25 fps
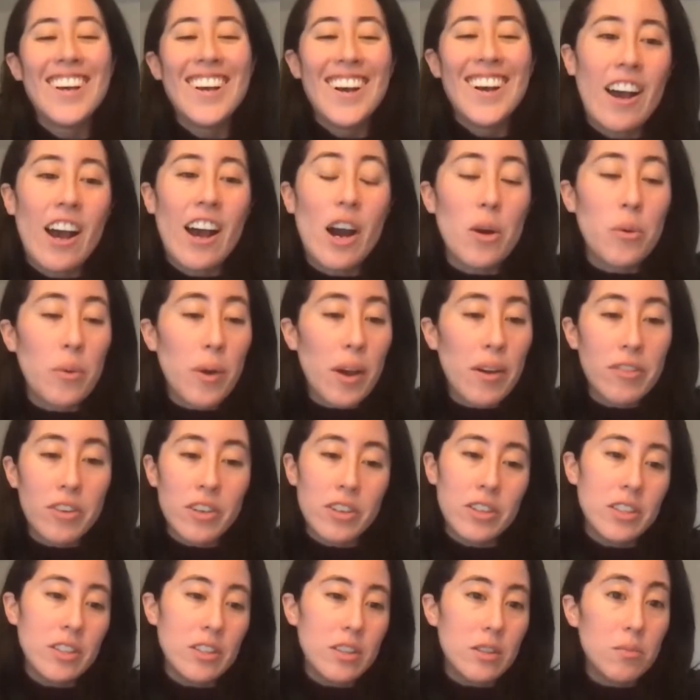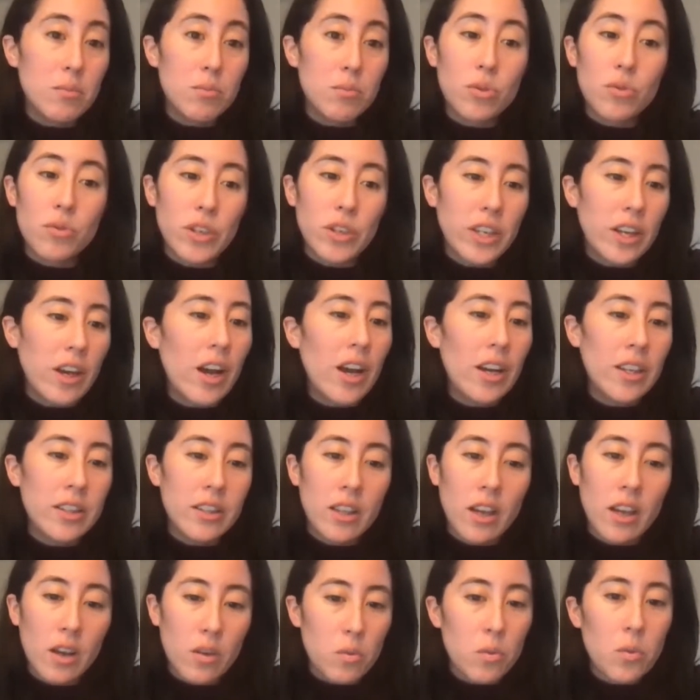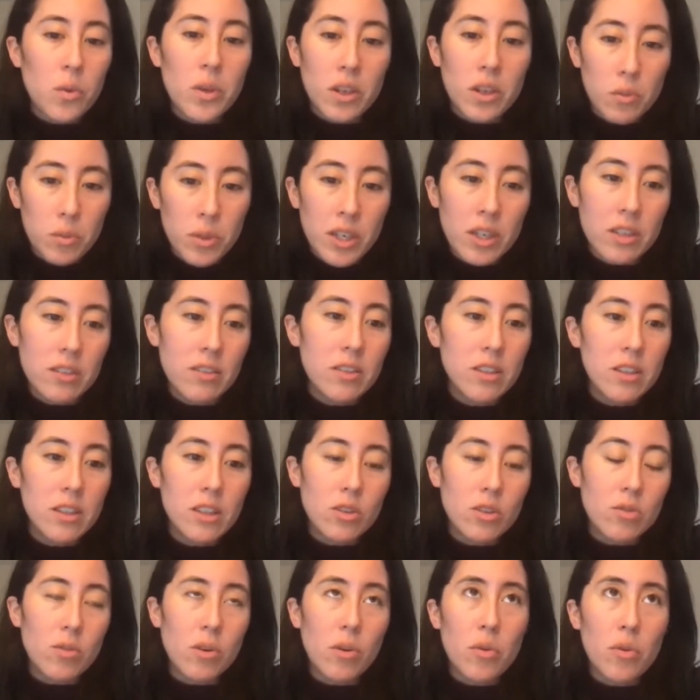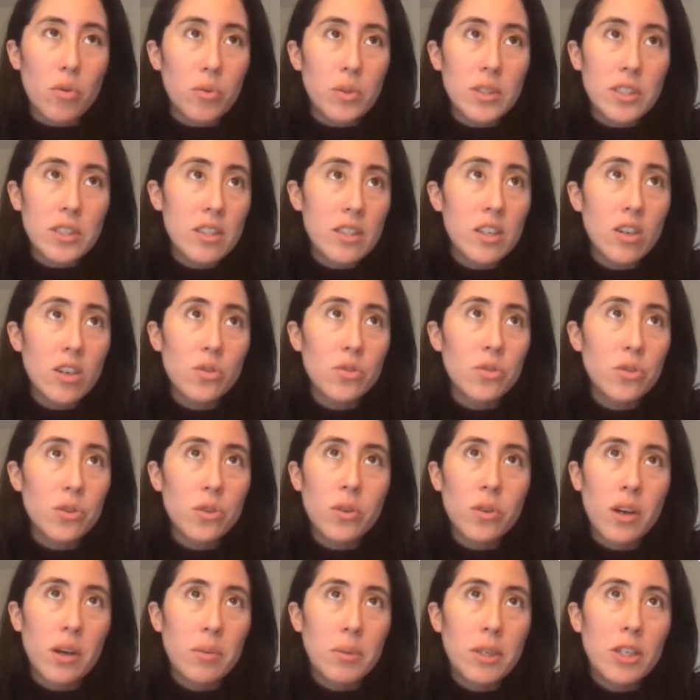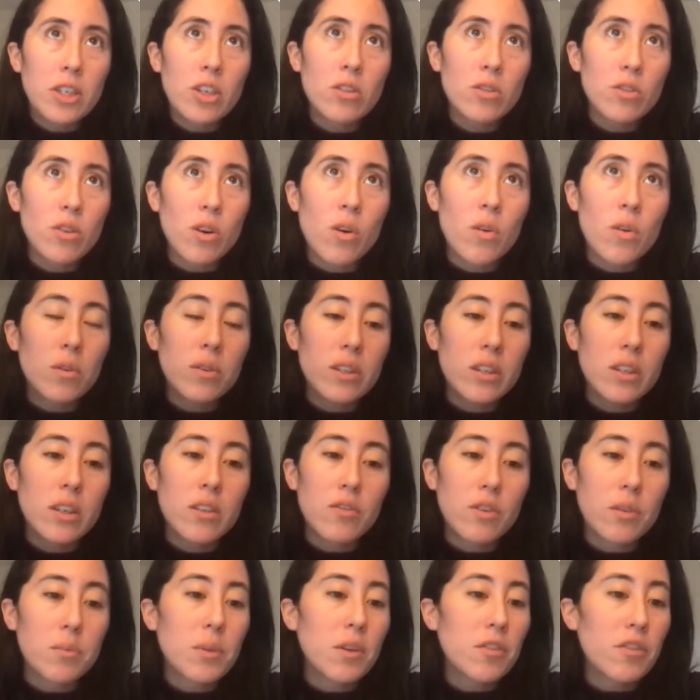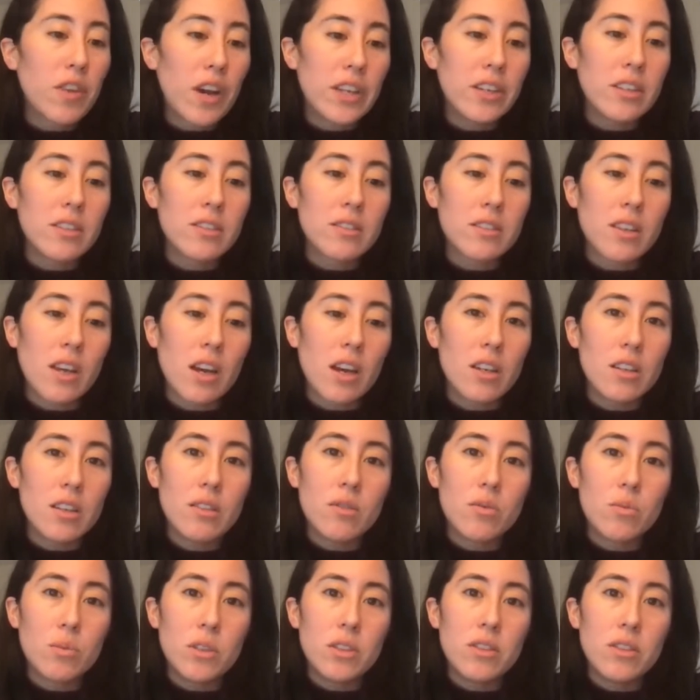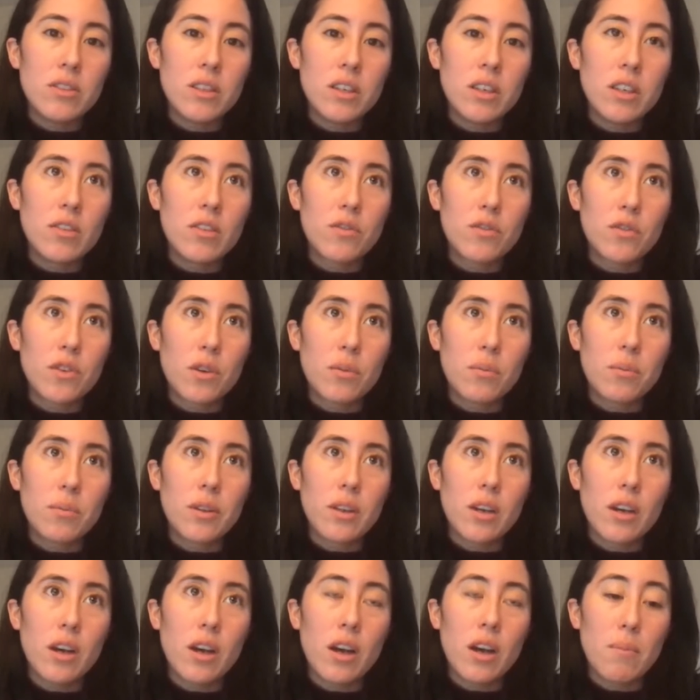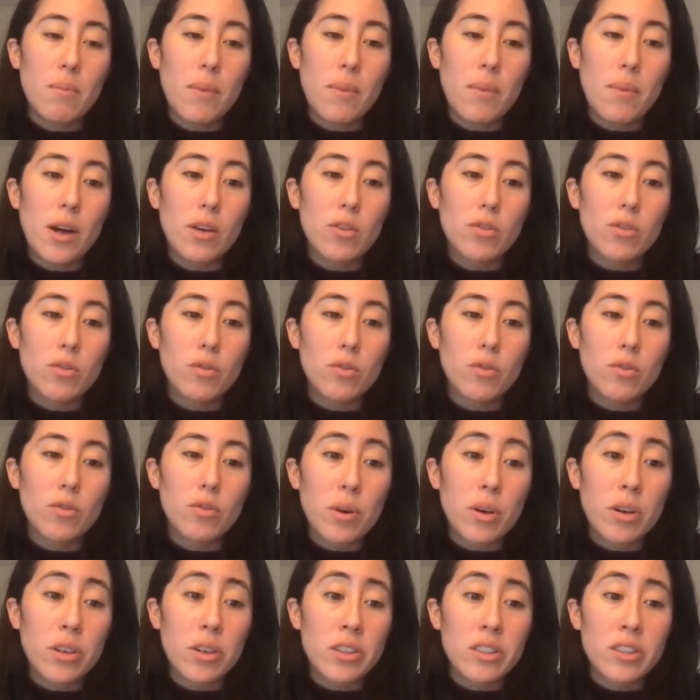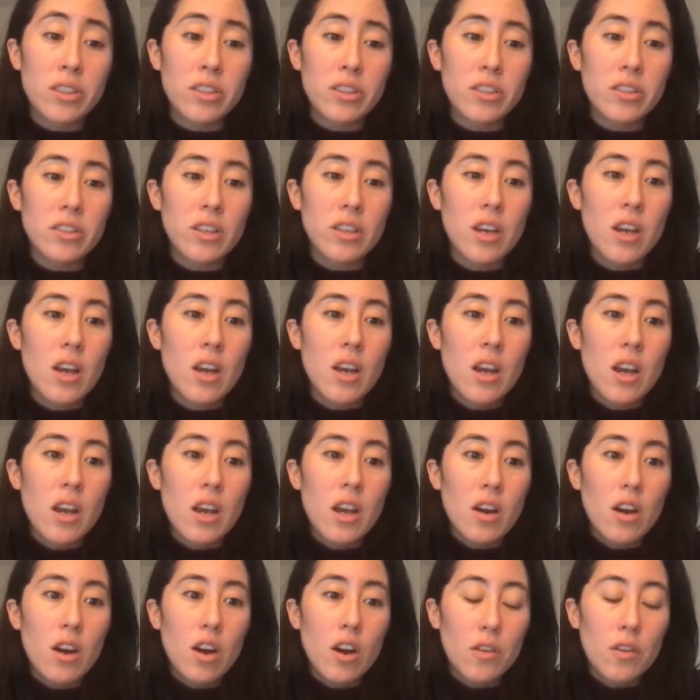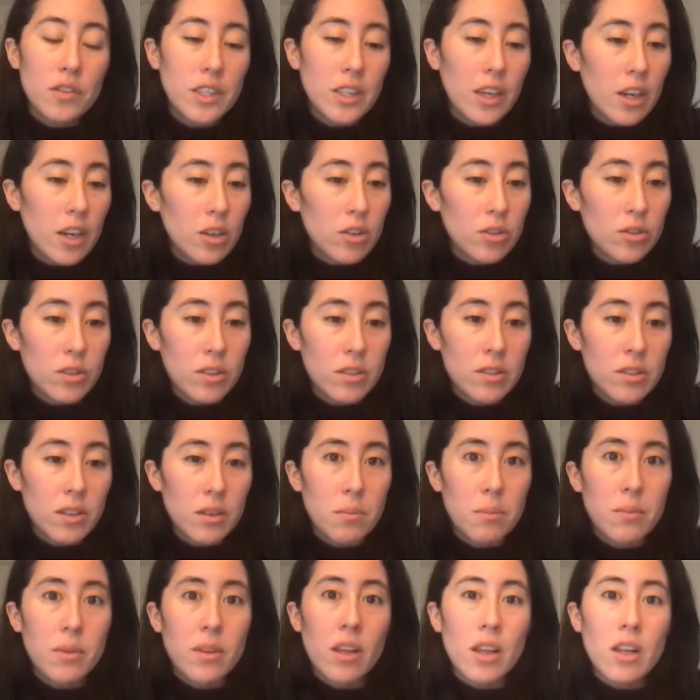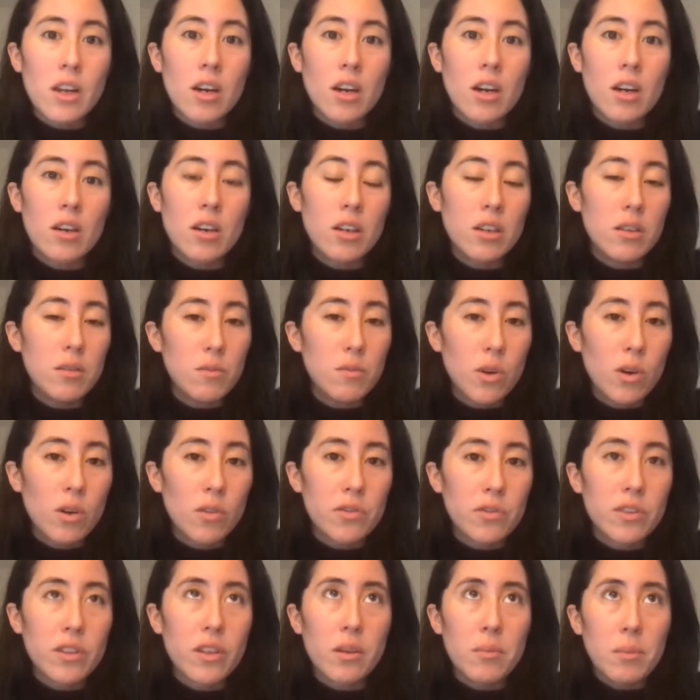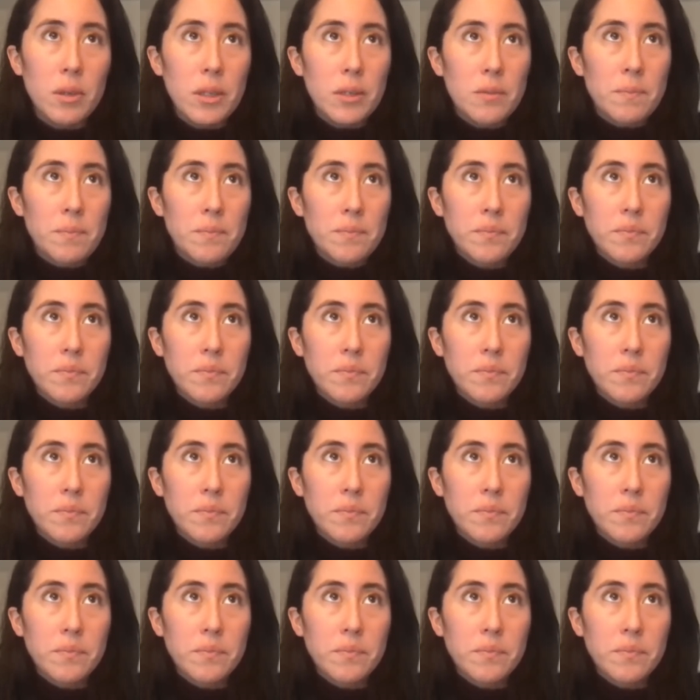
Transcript: However, it's improving, and we can see the growth. We see also, I mean, not only from the finance side, we see it from the amount of partners of the ecosystem that are involved. I mean,